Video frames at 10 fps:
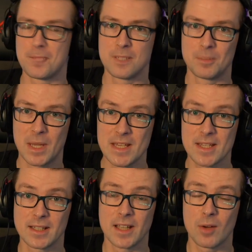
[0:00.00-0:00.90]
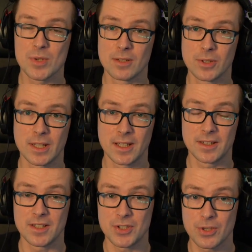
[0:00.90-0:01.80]
basically I was looking at
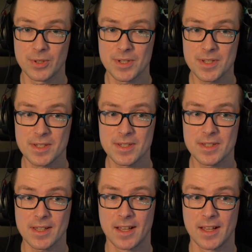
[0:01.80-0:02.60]
the insurances,